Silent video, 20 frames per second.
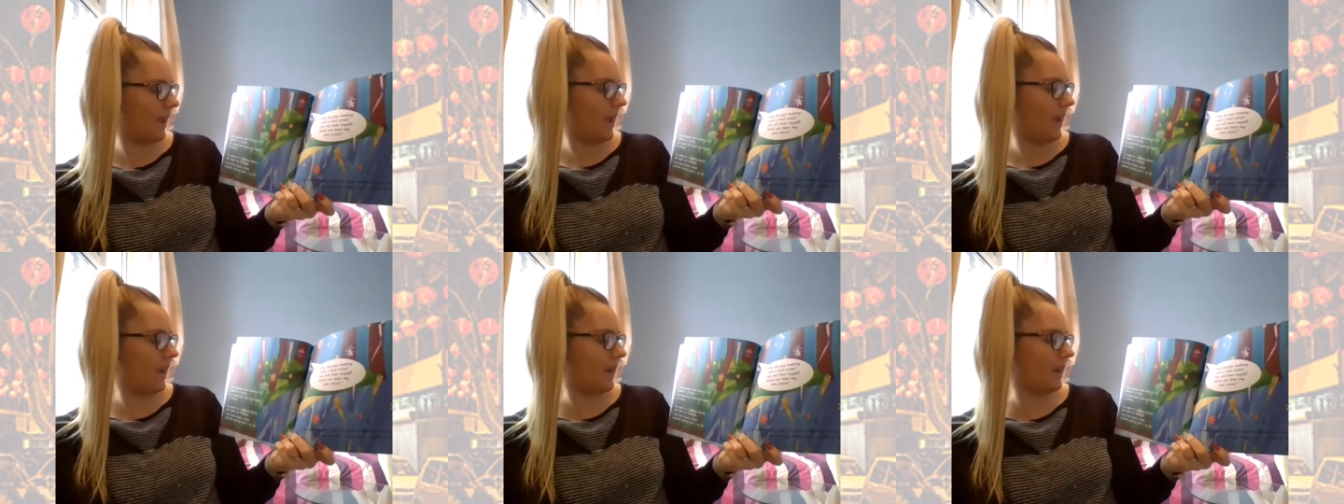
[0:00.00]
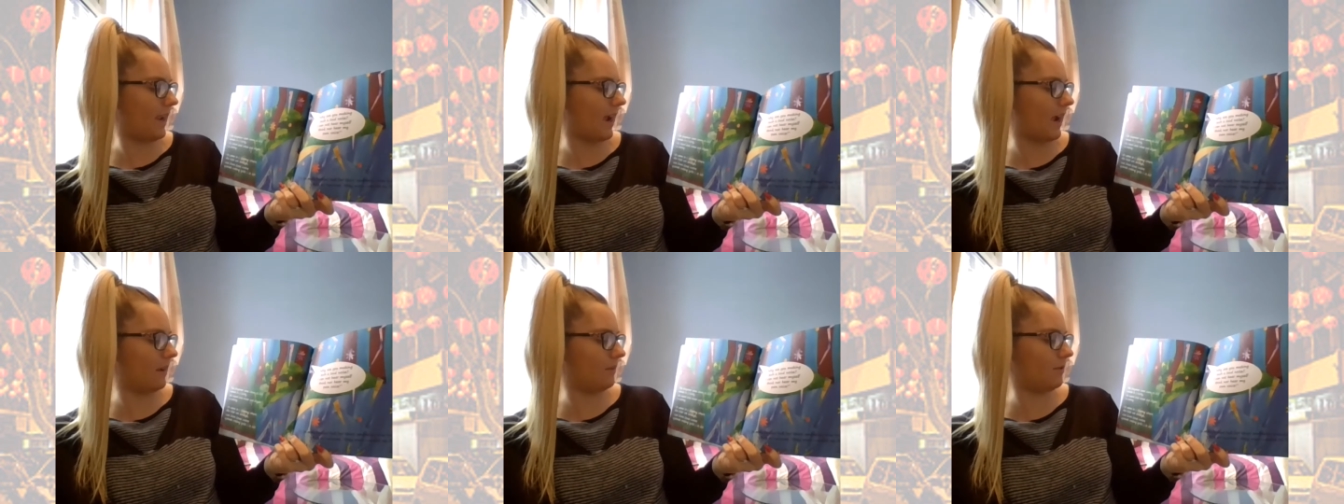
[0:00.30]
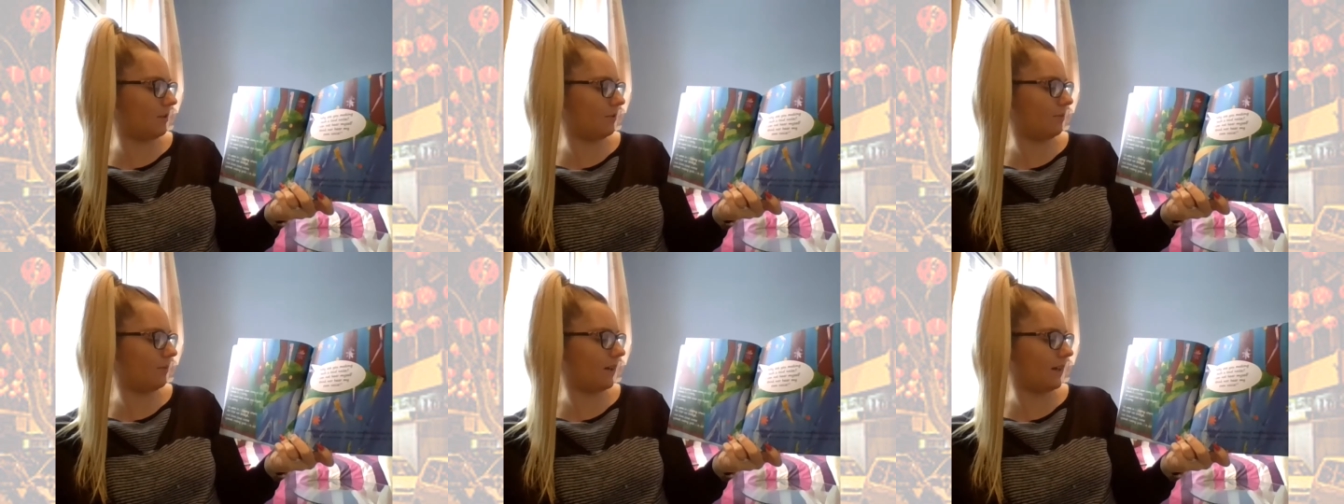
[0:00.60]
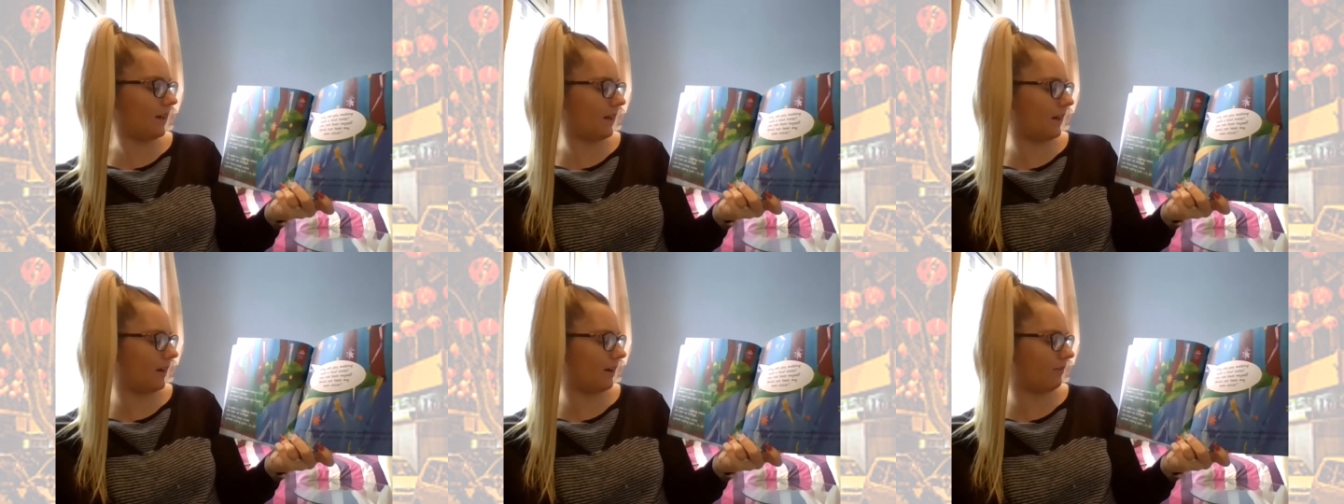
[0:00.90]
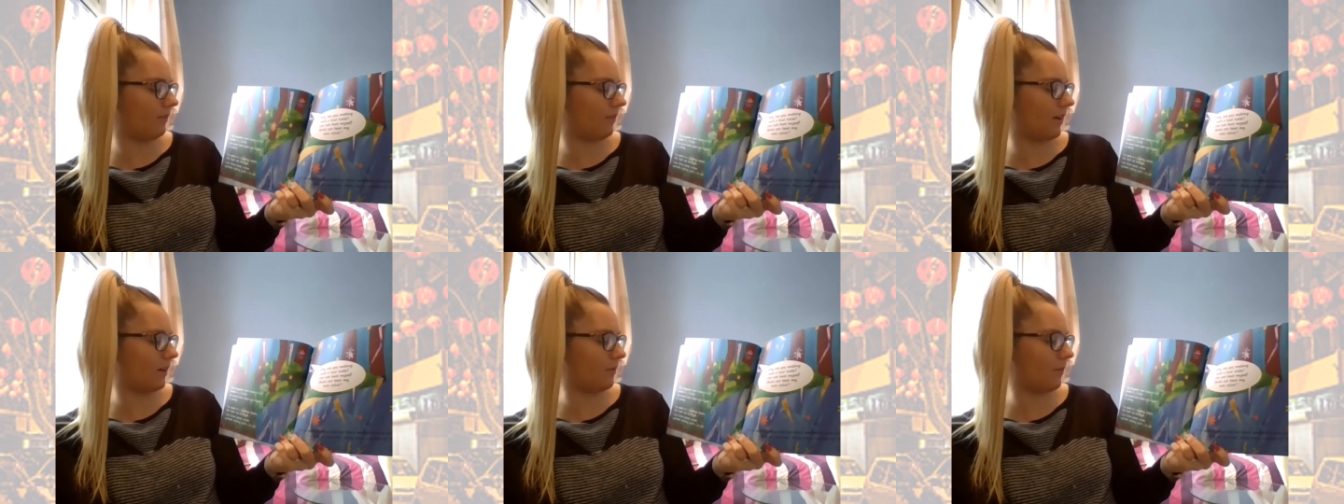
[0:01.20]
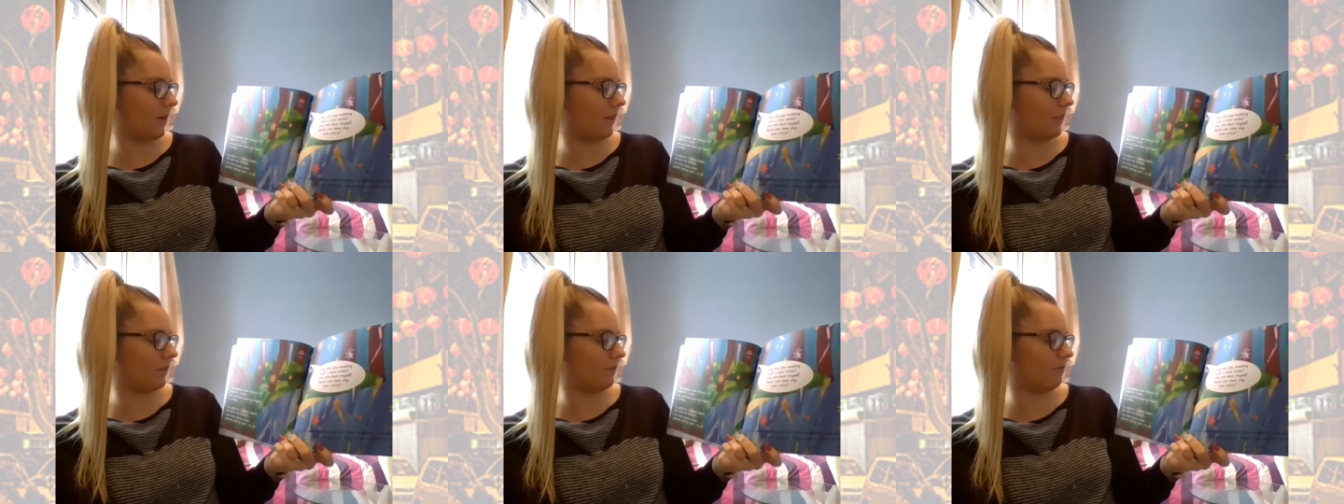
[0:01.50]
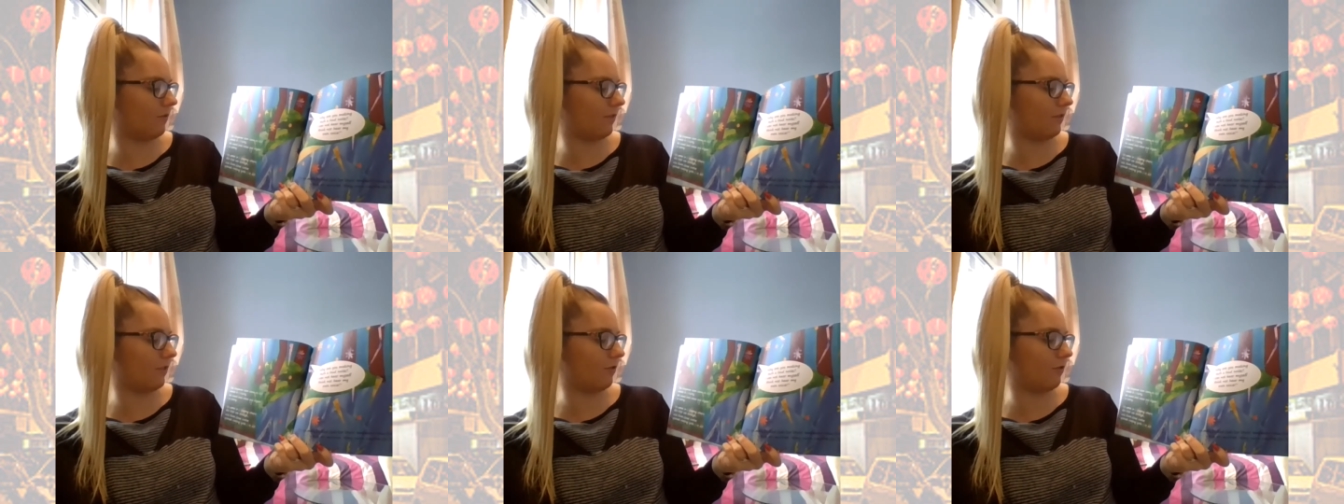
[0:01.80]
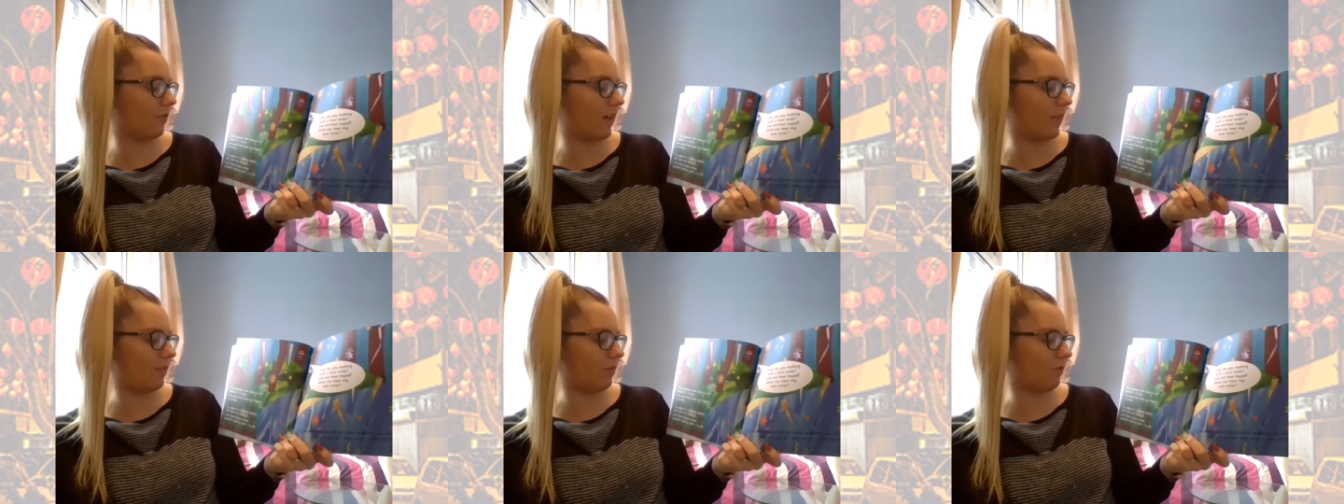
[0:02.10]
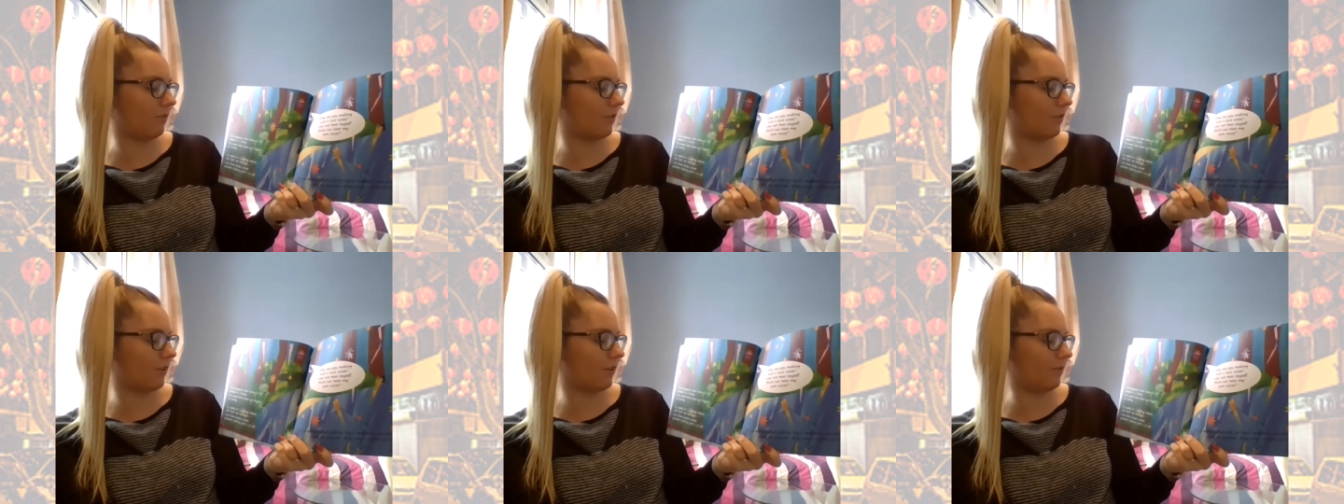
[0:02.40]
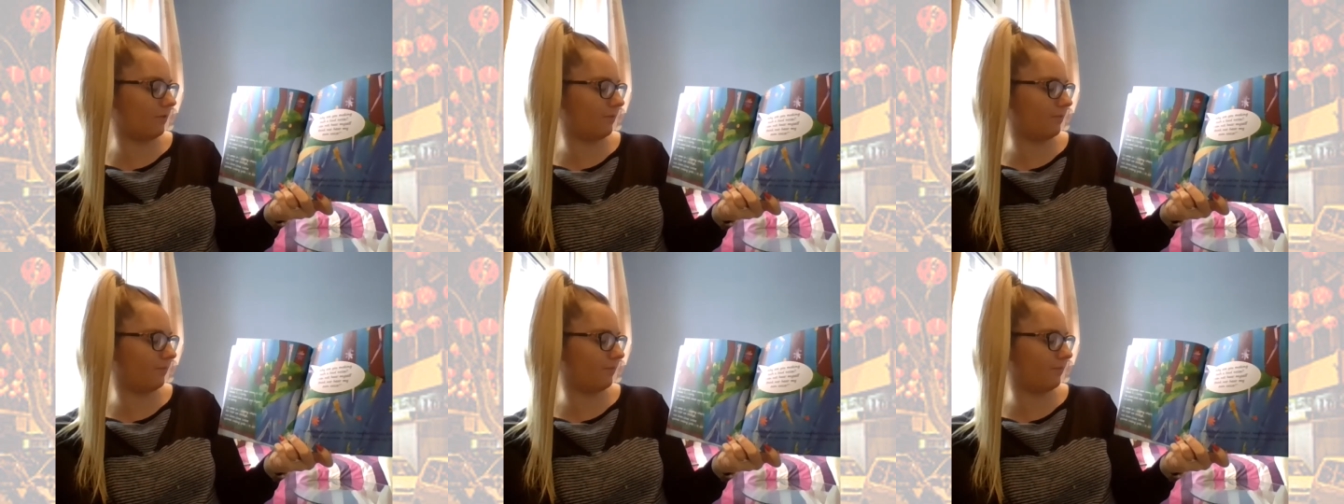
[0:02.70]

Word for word: He came to a clearing where the river ran through,